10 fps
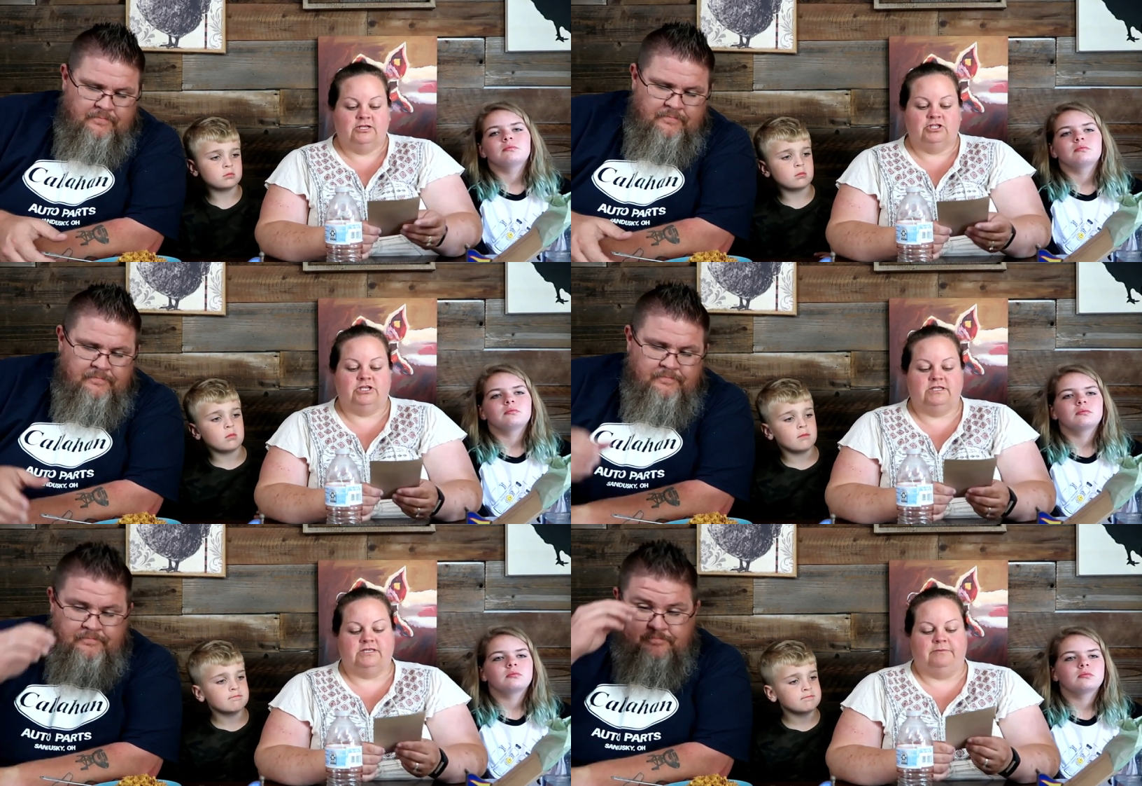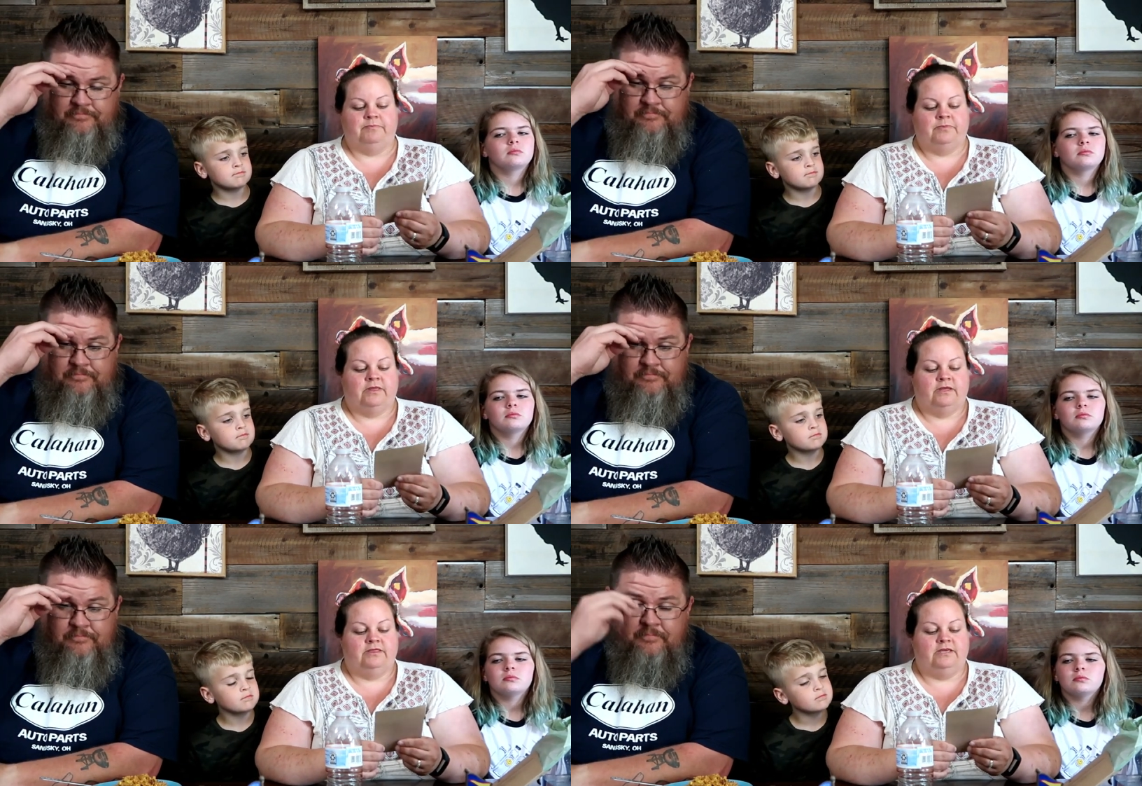Speaker 1: So let's see.
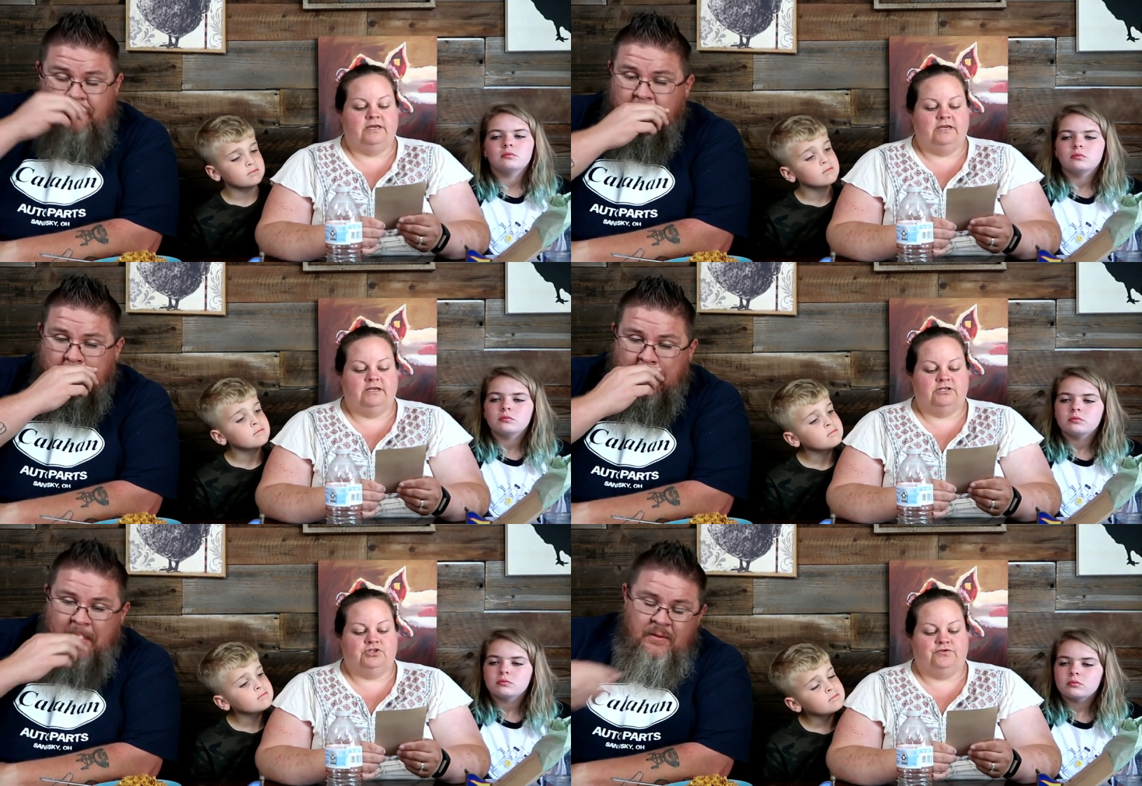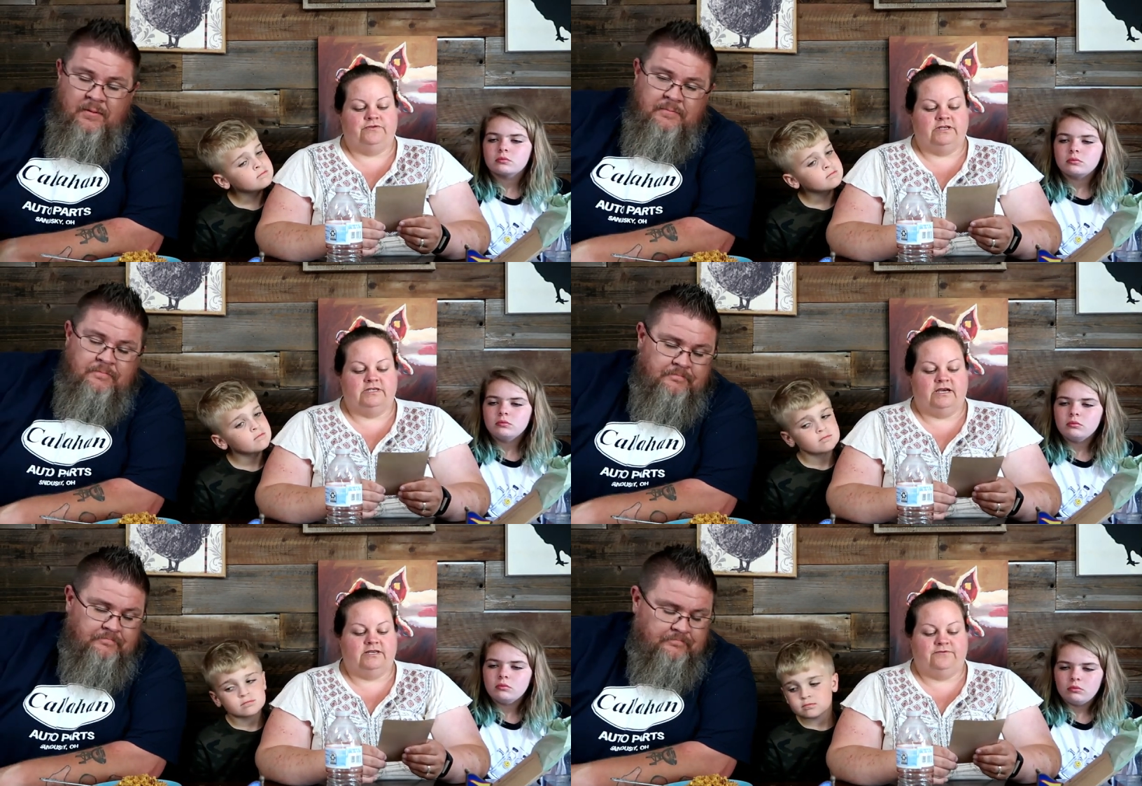The serving
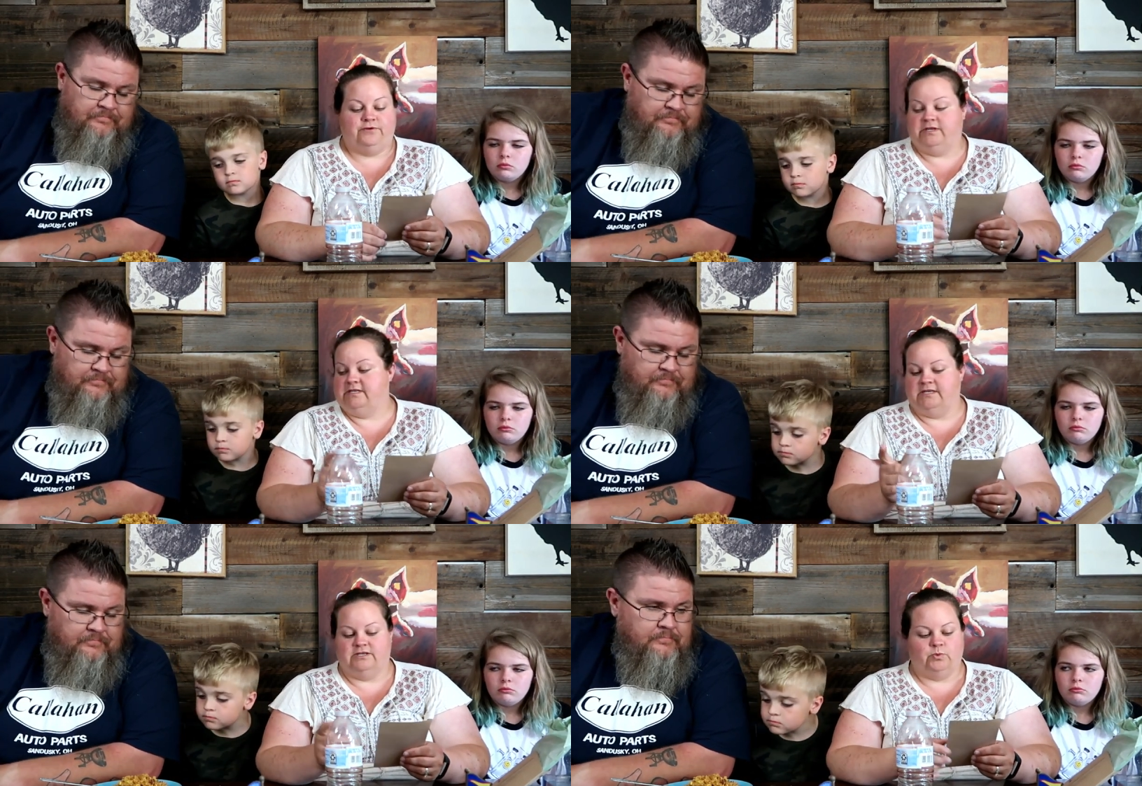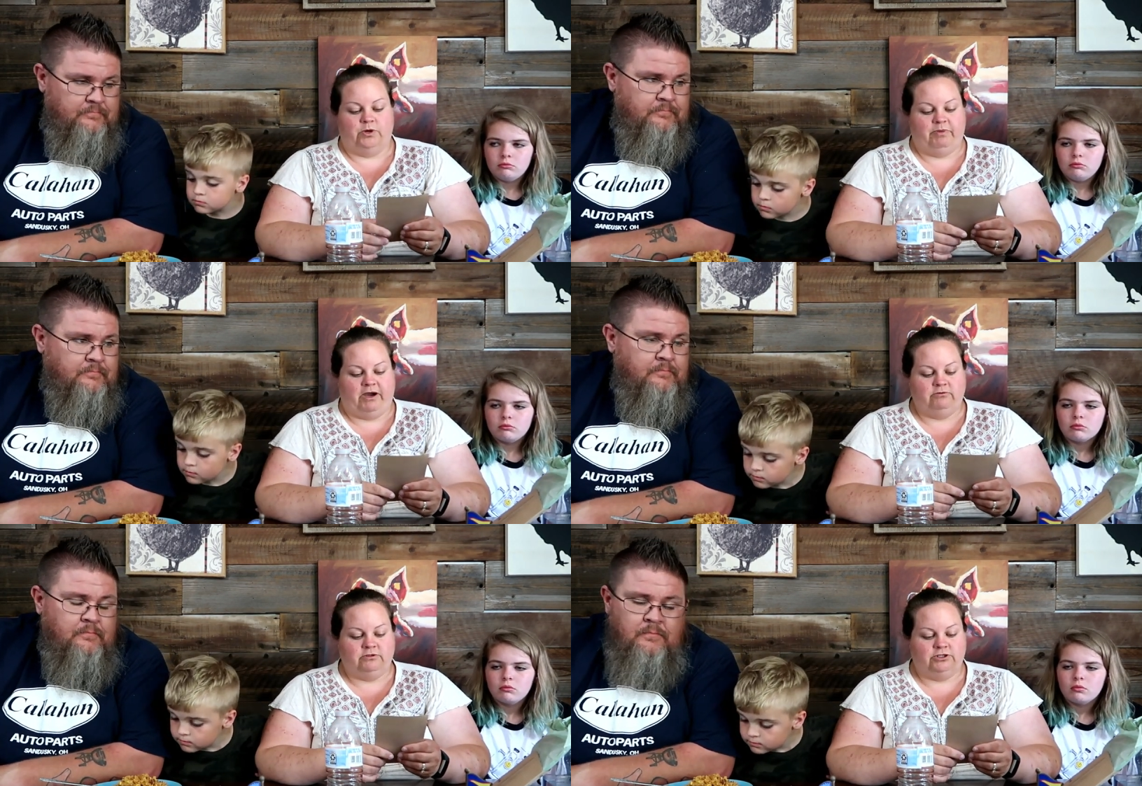size for this is one
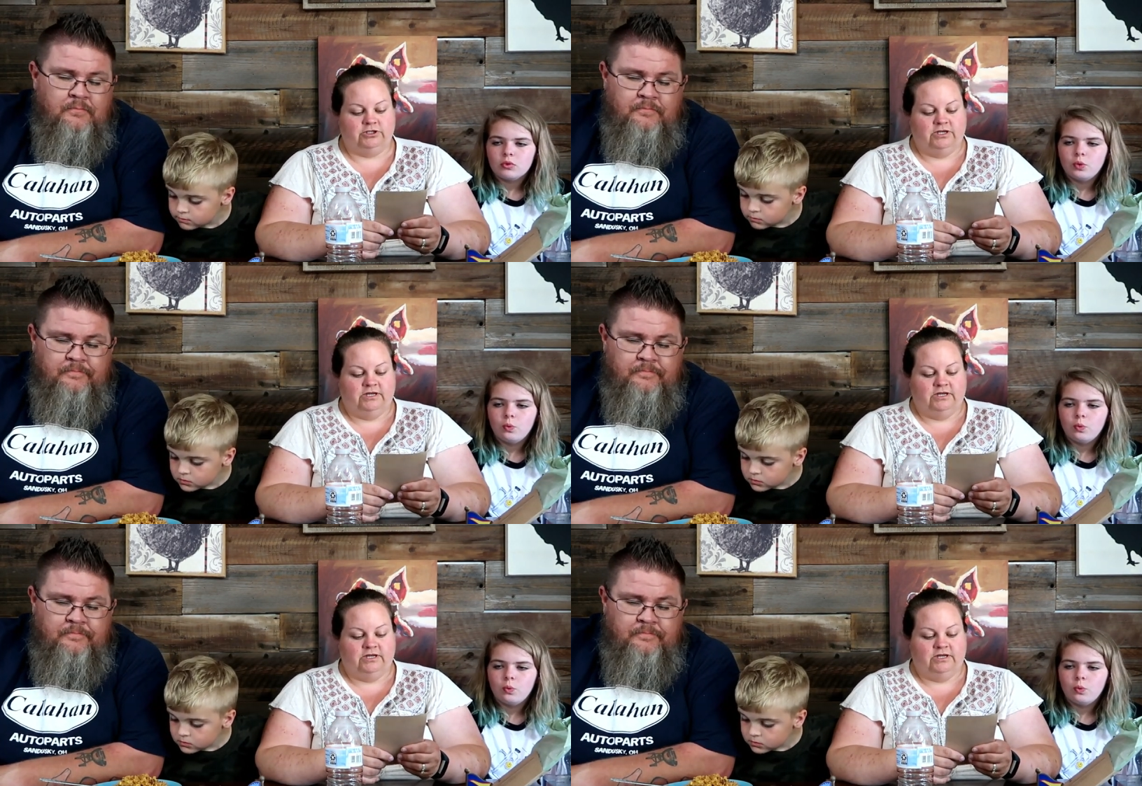pouch.